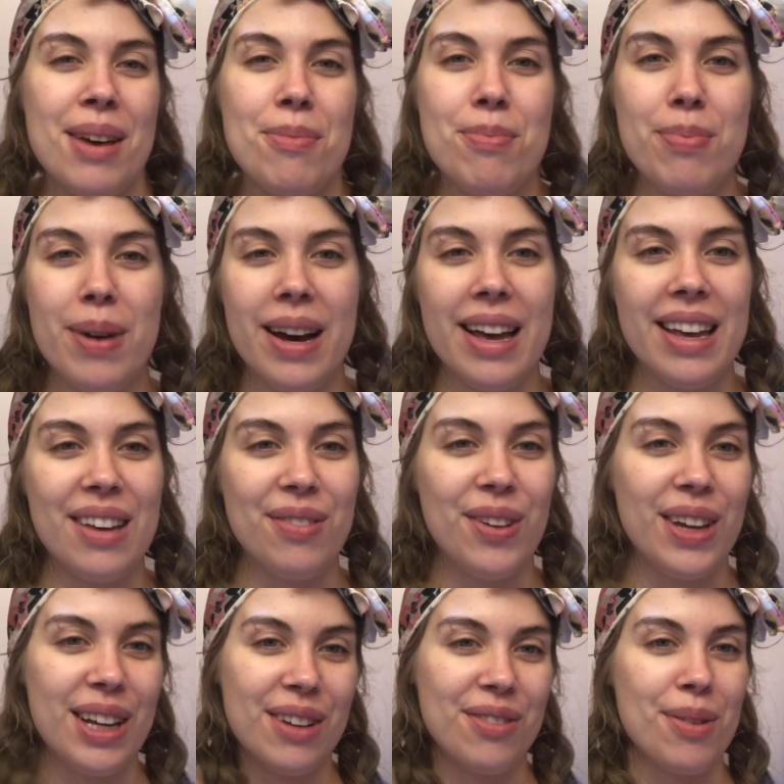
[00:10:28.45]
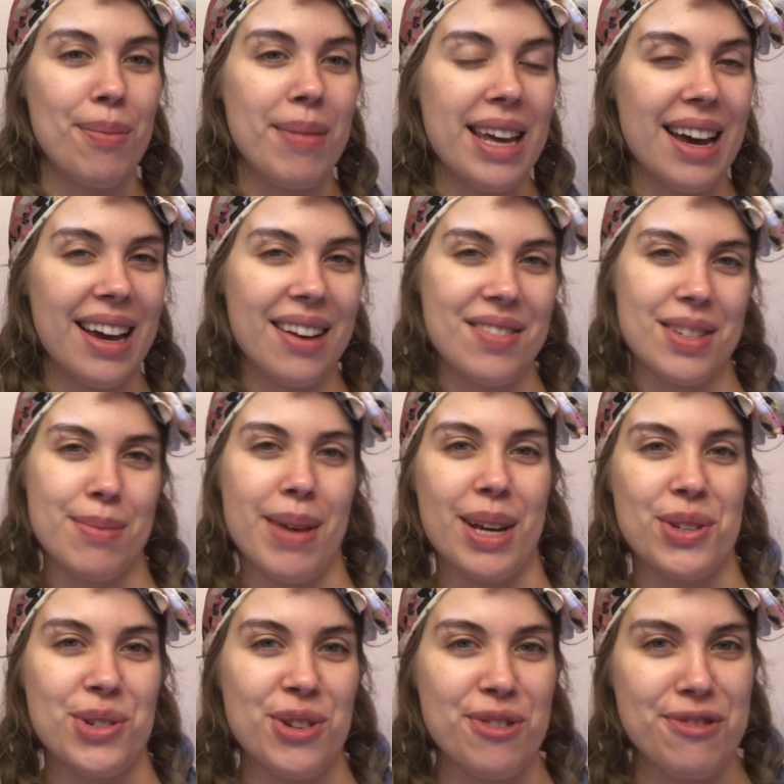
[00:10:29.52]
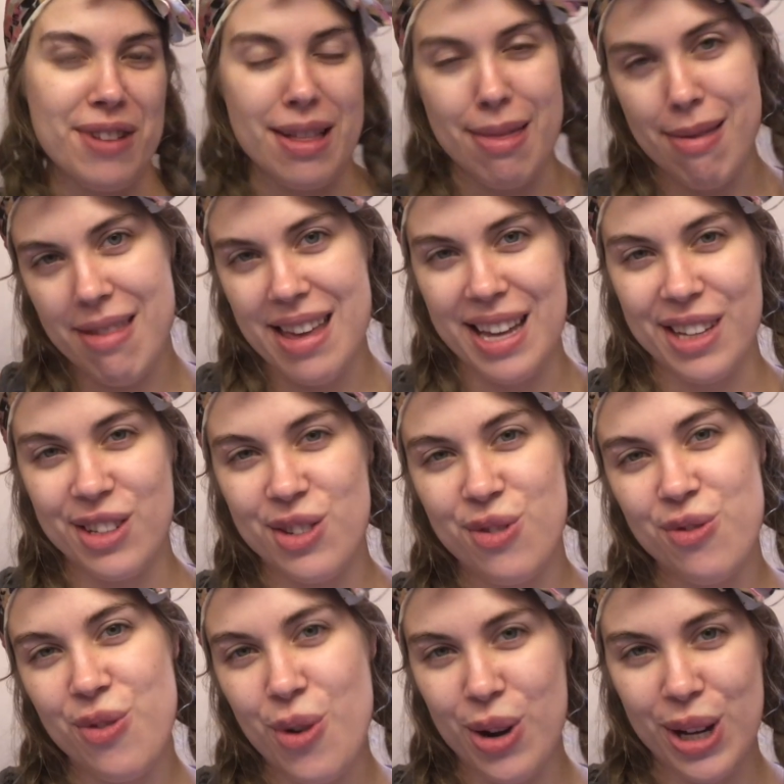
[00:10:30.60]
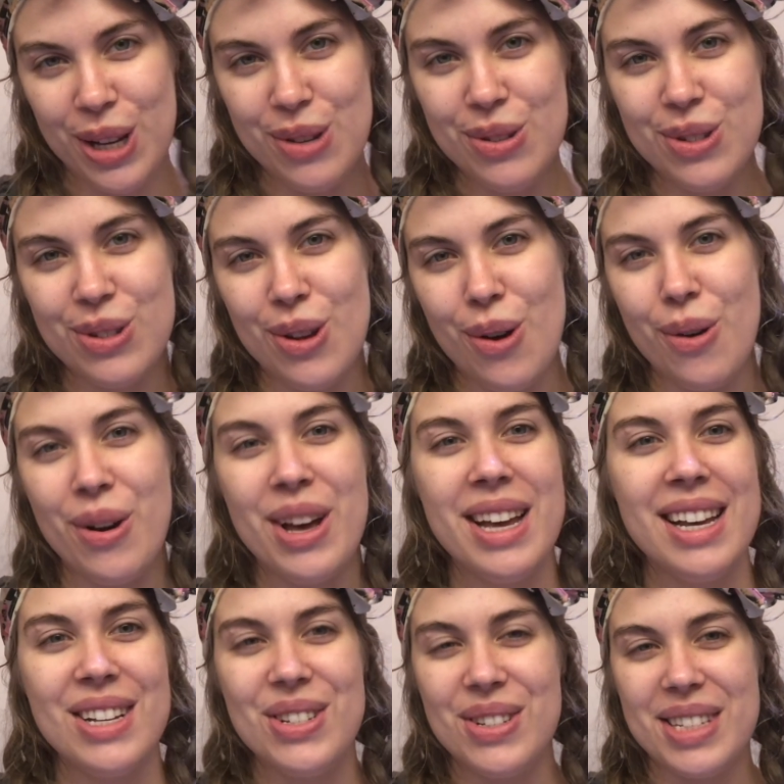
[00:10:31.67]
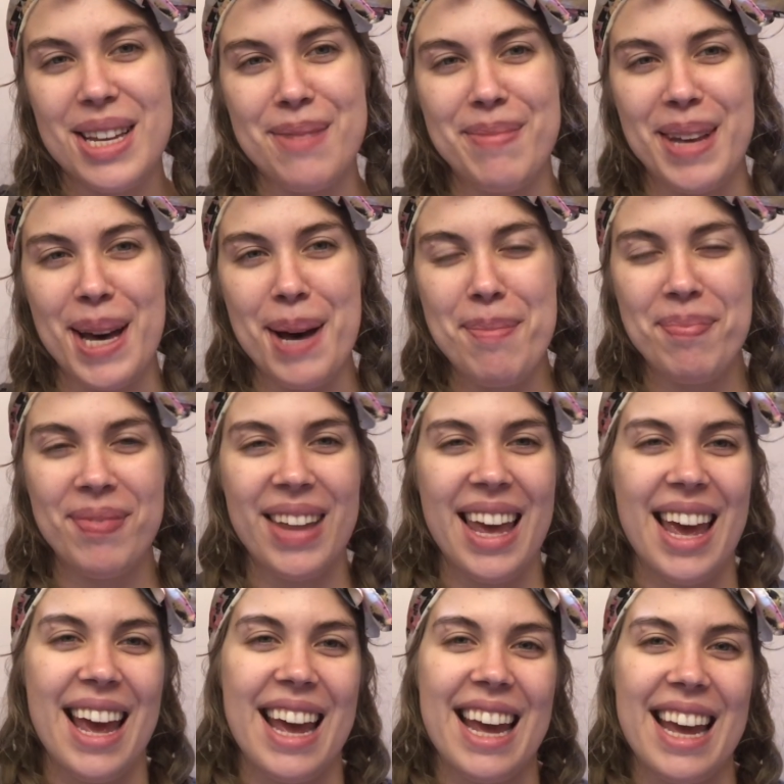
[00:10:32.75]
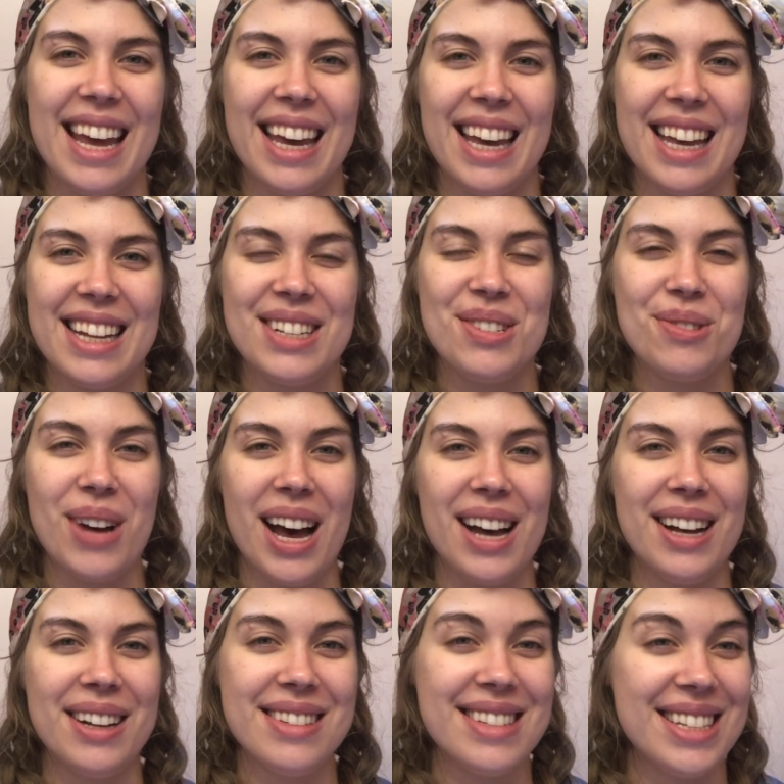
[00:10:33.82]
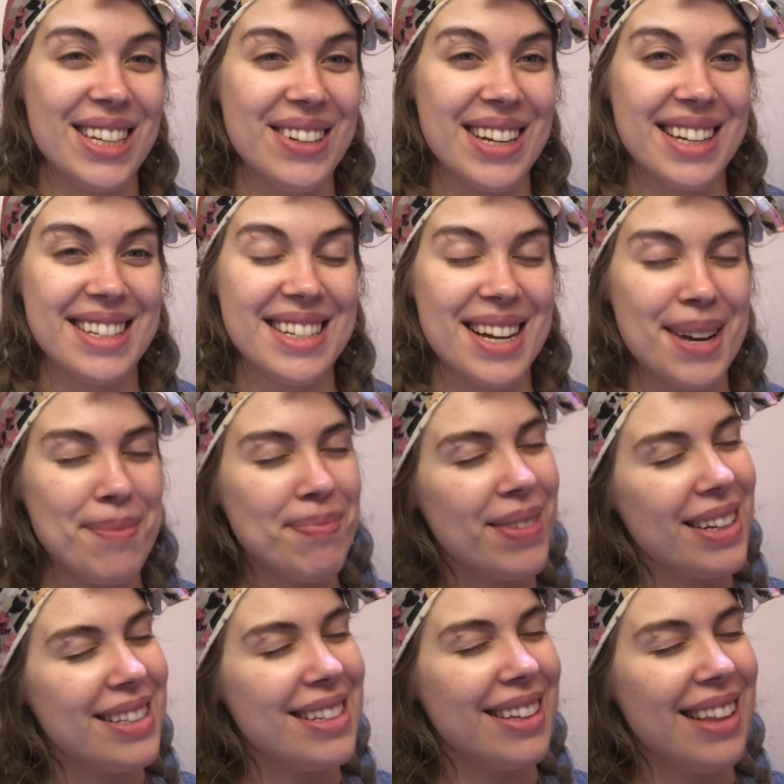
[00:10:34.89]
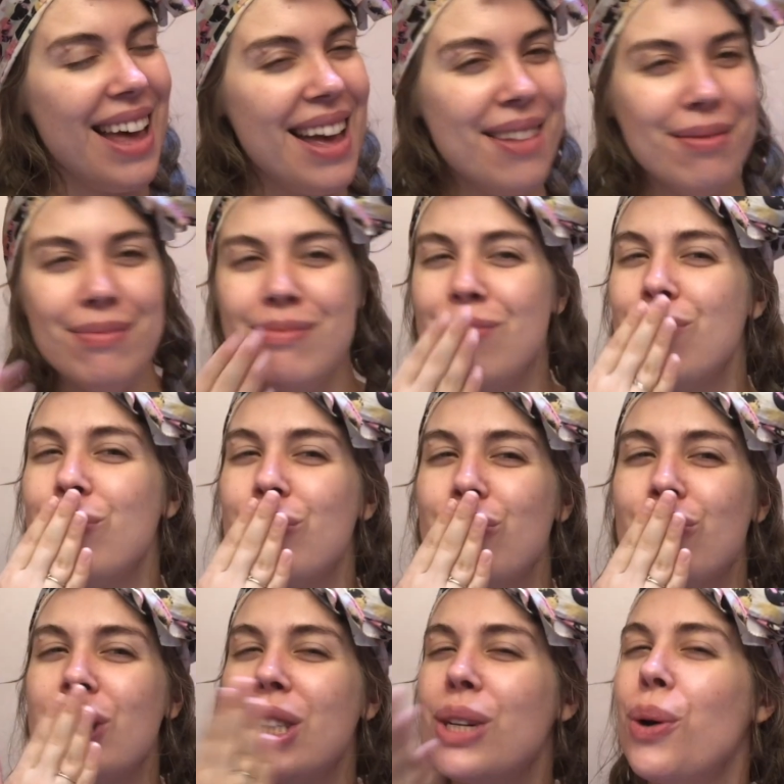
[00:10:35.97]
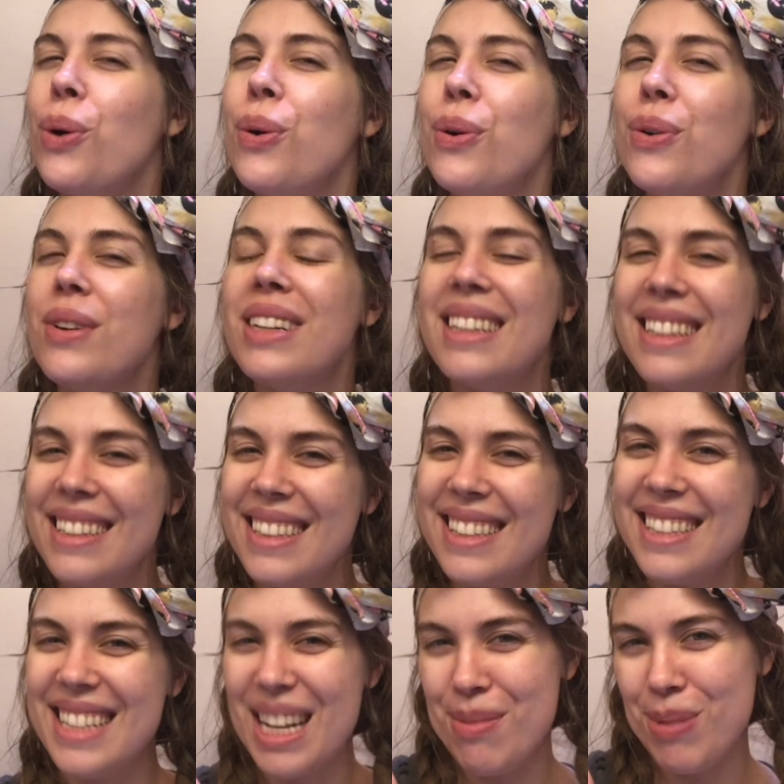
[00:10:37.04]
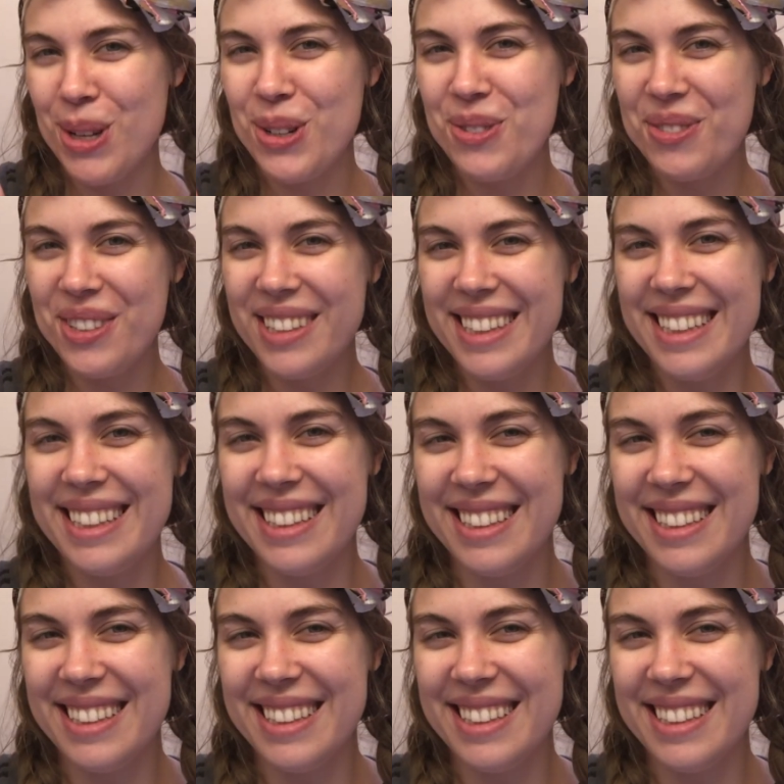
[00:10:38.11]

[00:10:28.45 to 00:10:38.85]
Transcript: But if you get it from me, I have some extra fun things for you. So just hit me up and I'll see you next time. Until then, stay beautiful.